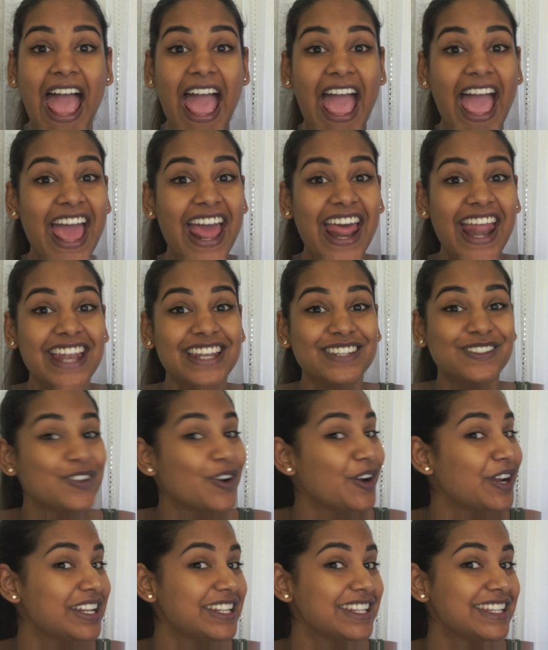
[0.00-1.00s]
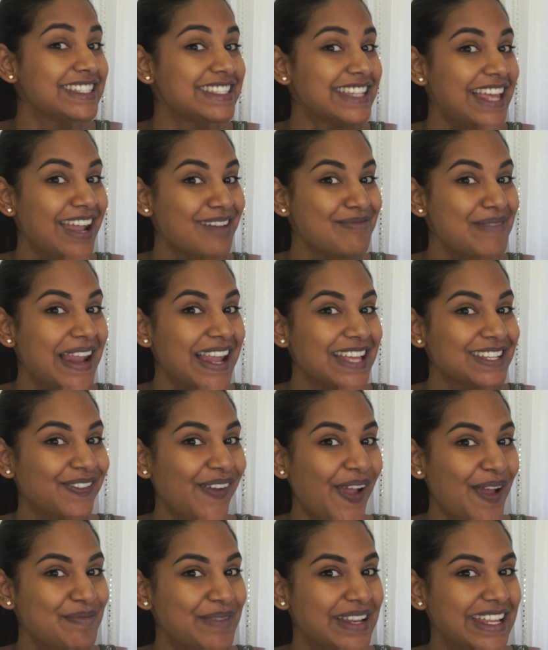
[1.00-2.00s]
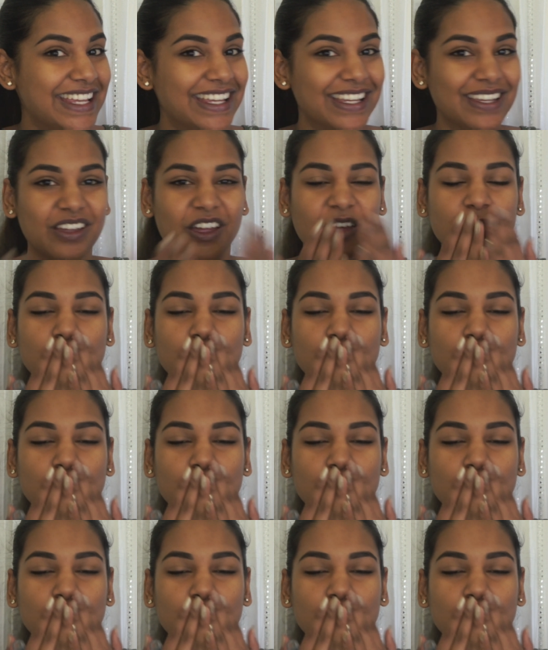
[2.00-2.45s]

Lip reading: and join the Selina's family.